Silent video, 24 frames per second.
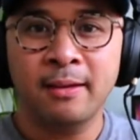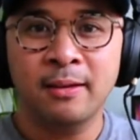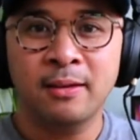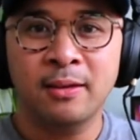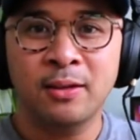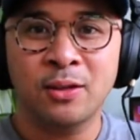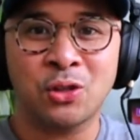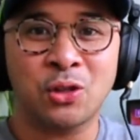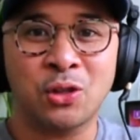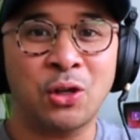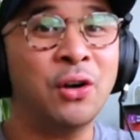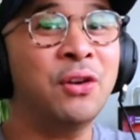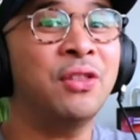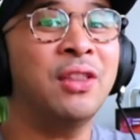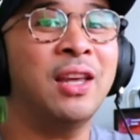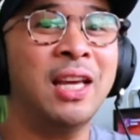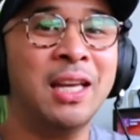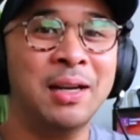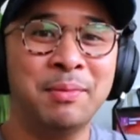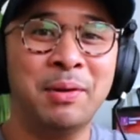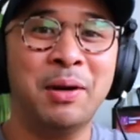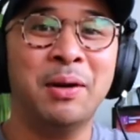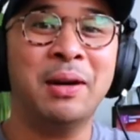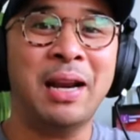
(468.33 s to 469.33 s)
start thinking
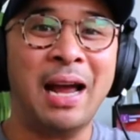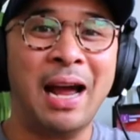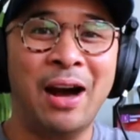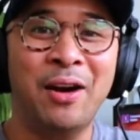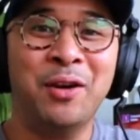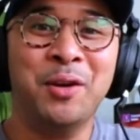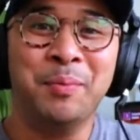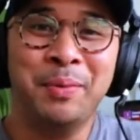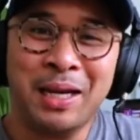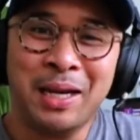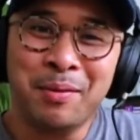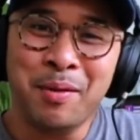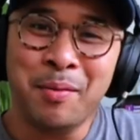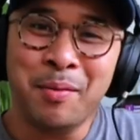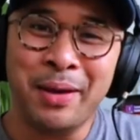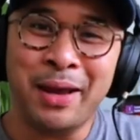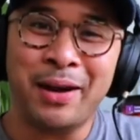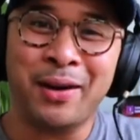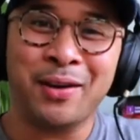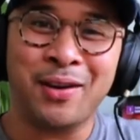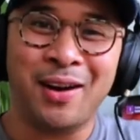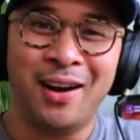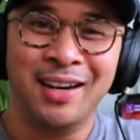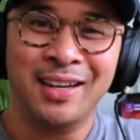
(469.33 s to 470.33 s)
about how to become a
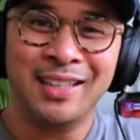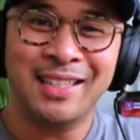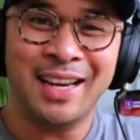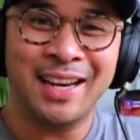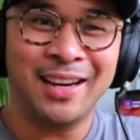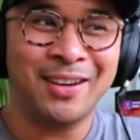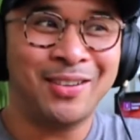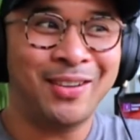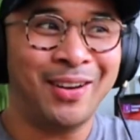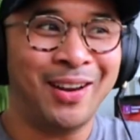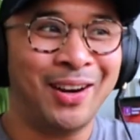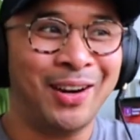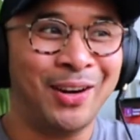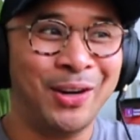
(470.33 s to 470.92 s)
better content creator.